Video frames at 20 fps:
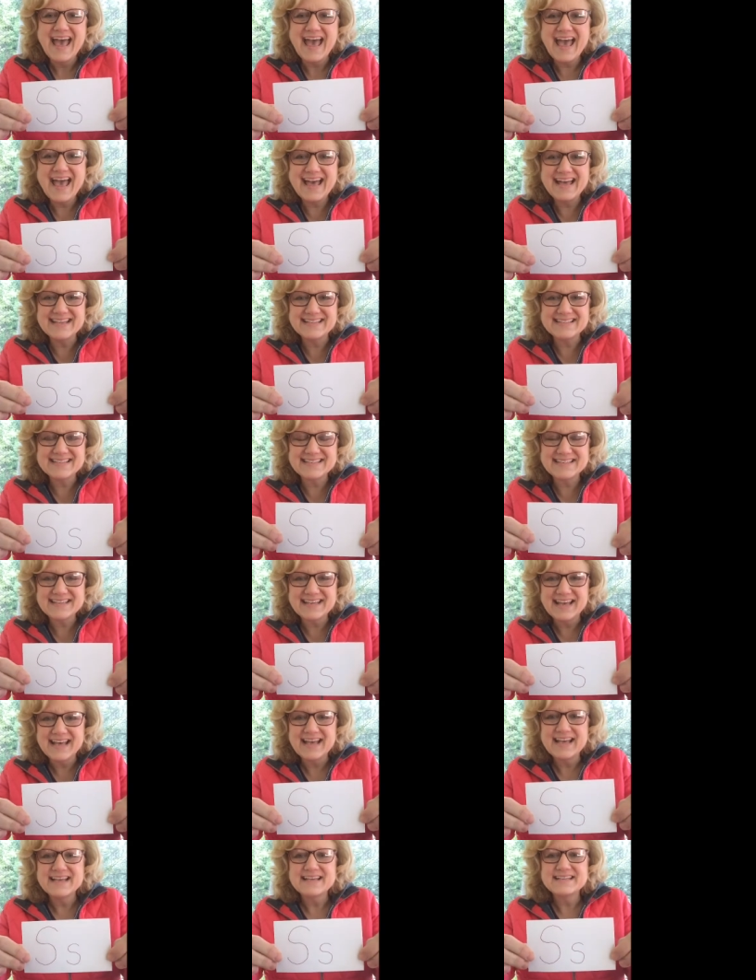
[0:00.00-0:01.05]
S,
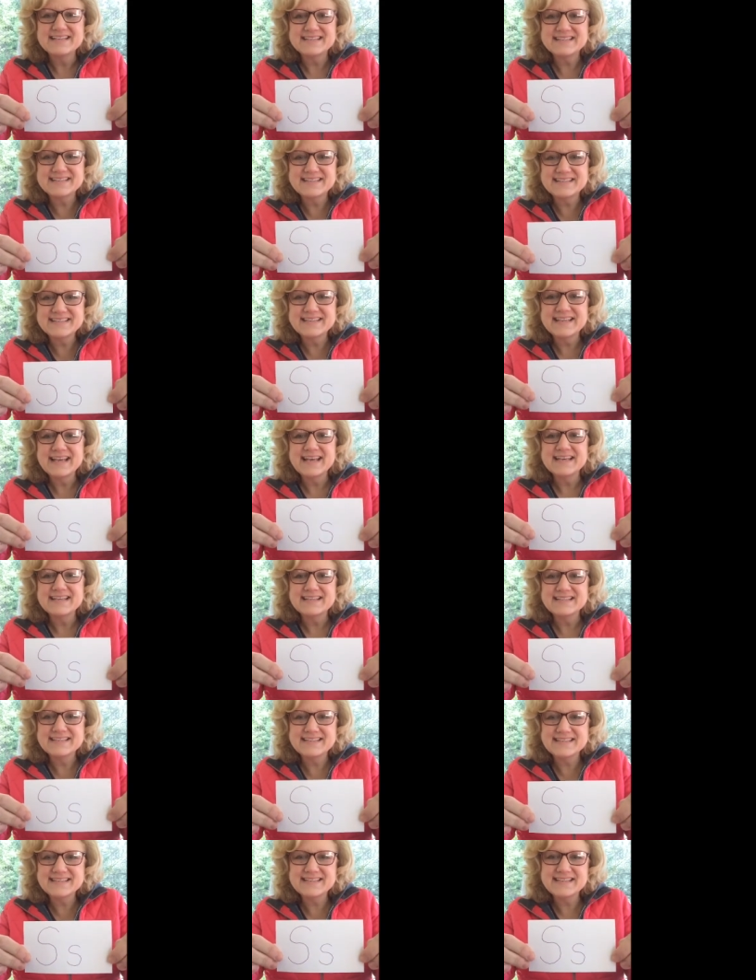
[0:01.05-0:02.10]
S,
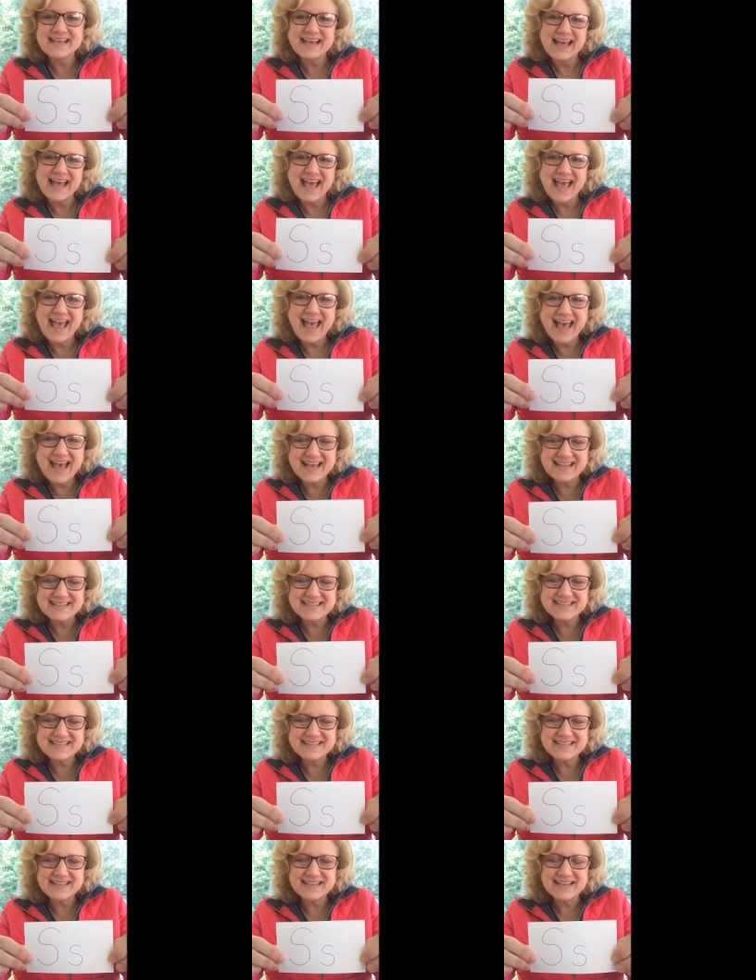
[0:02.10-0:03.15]
S,
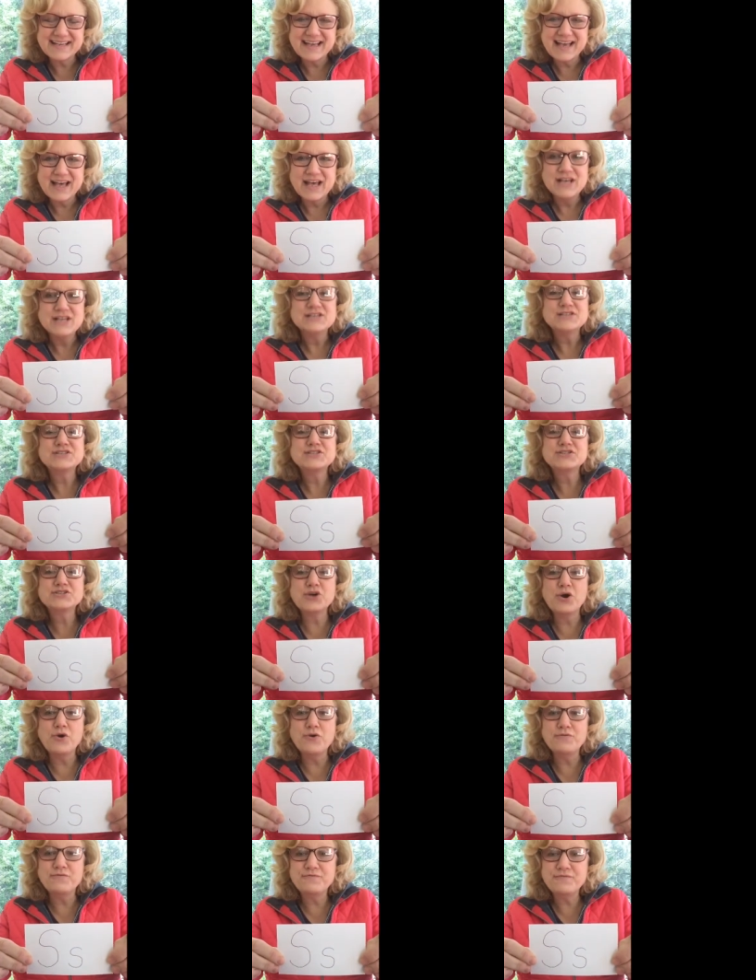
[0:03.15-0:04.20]
S.
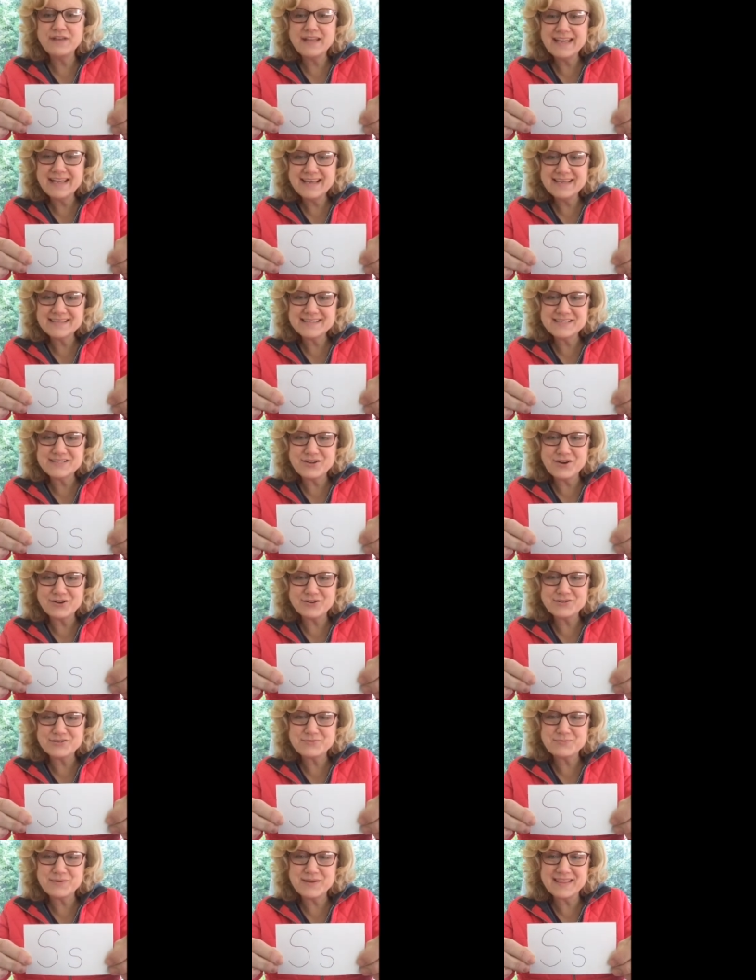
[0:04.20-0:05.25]
Sophia
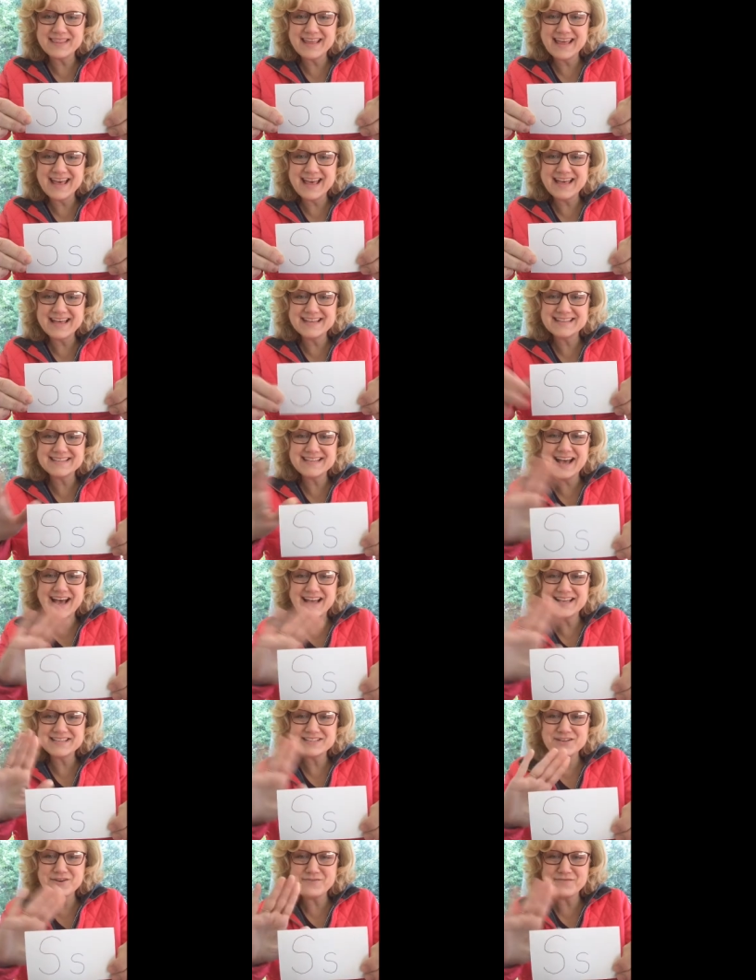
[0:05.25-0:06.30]
starts with S.
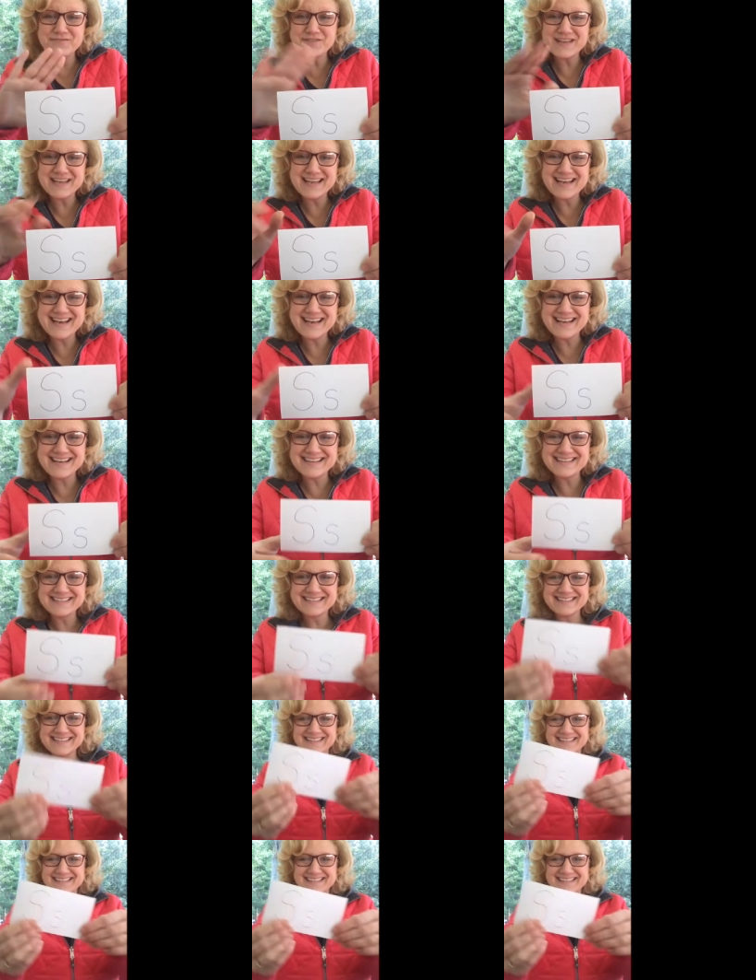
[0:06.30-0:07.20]
Hi, Sophia.